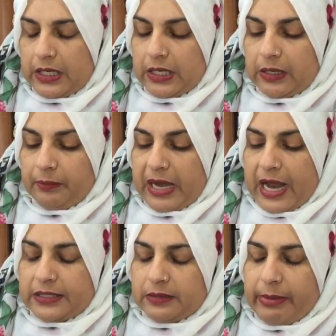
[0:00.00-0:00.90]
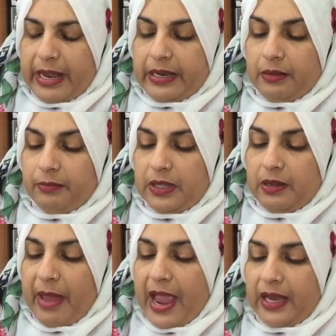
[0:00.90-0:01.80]
And I had to buy them in
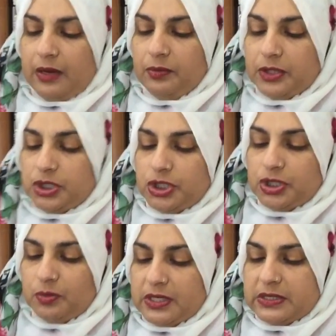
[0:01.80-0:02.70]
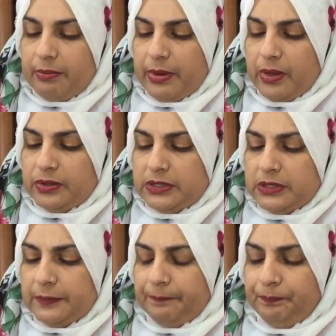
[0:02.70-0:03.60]
the packet, which was about,